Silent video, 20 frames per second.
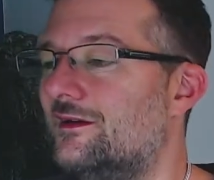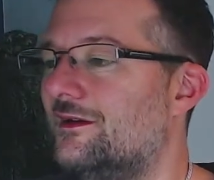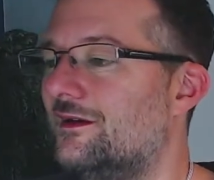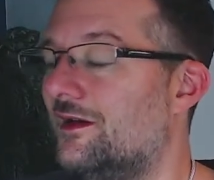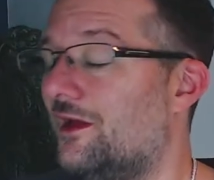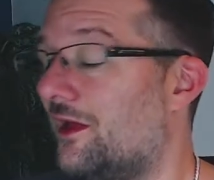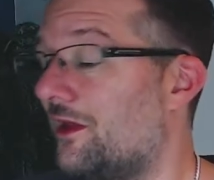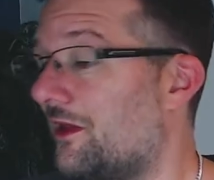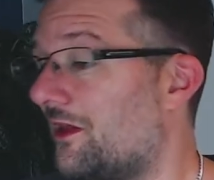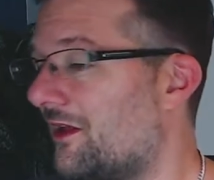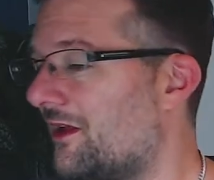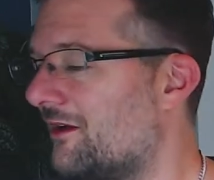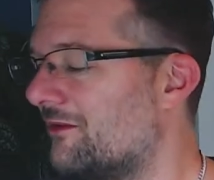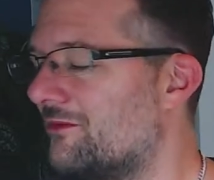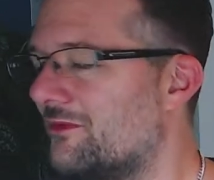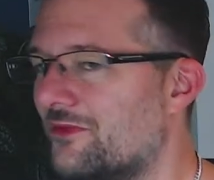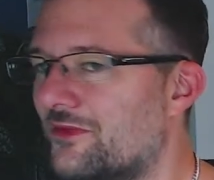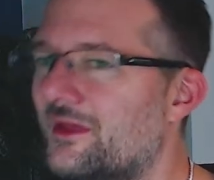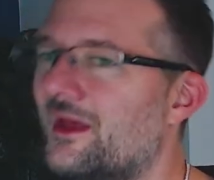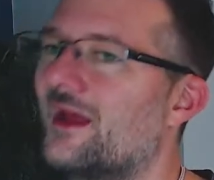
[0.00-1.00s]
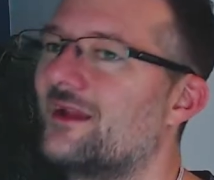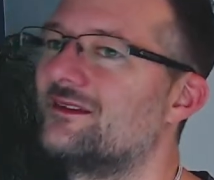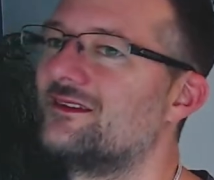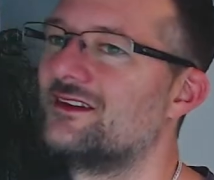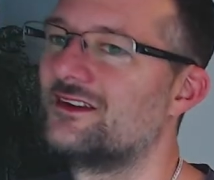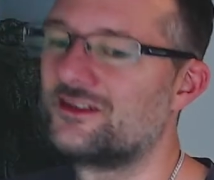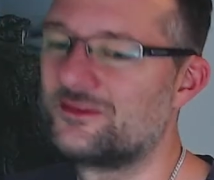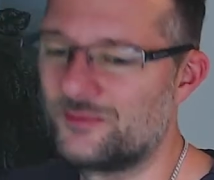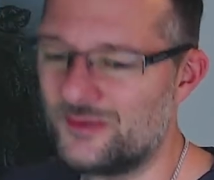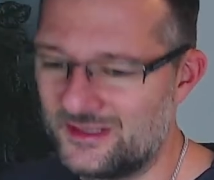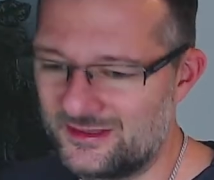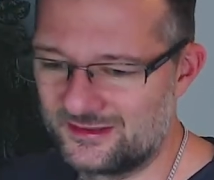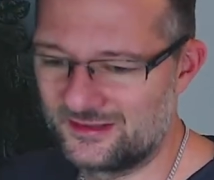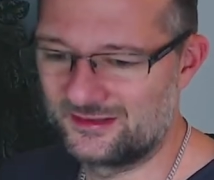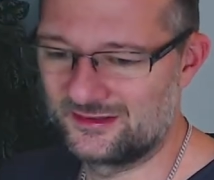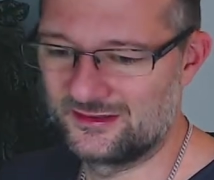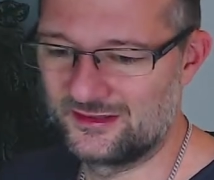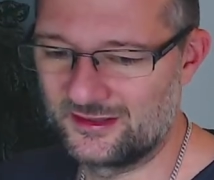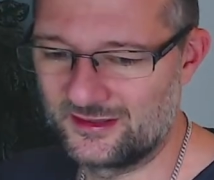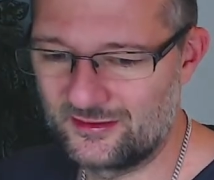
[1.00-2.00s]
I don't know, the endless meetings
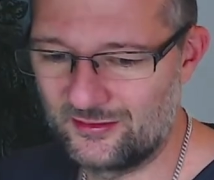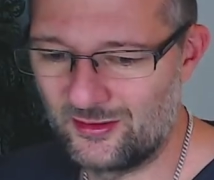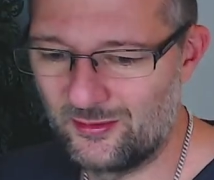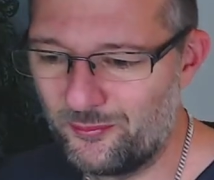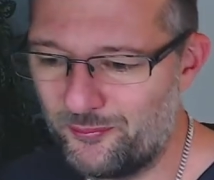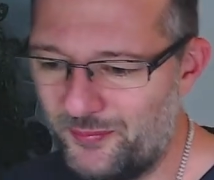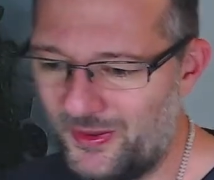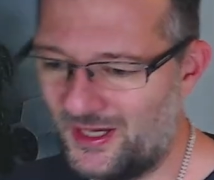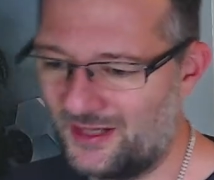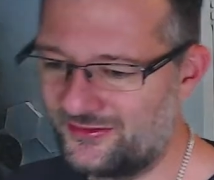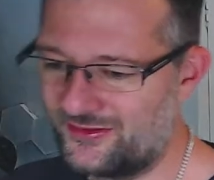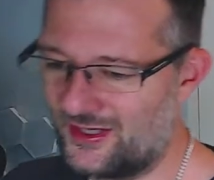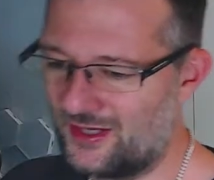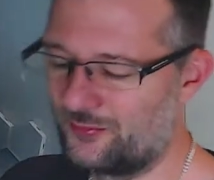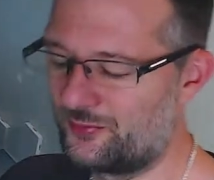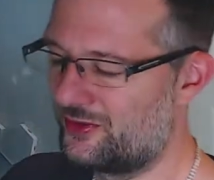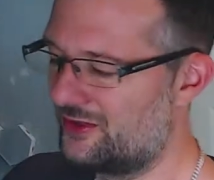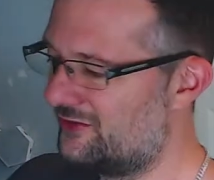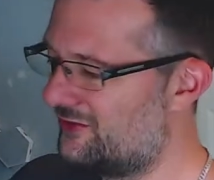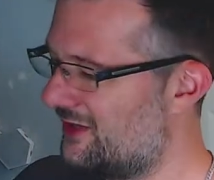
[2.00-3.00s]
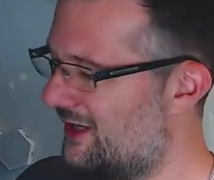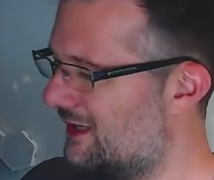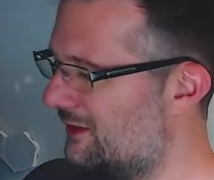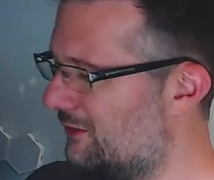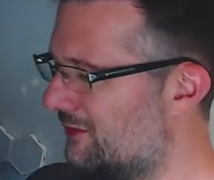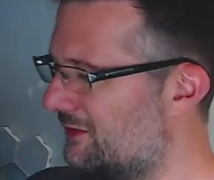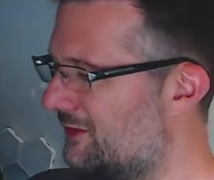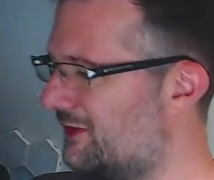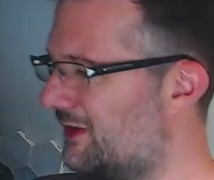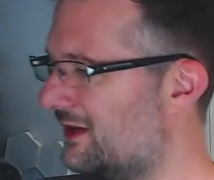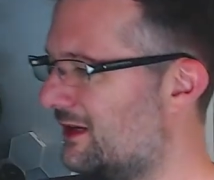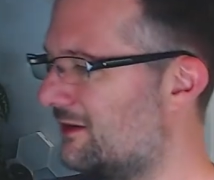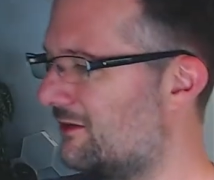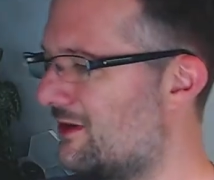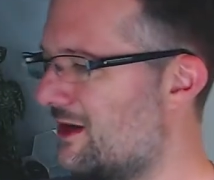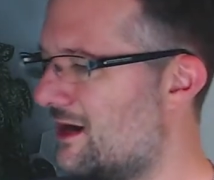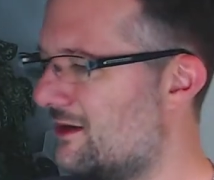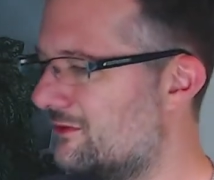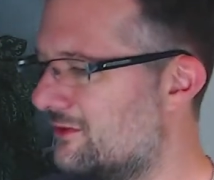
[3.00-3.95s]
that go on. But I appreciate anyone sticking around,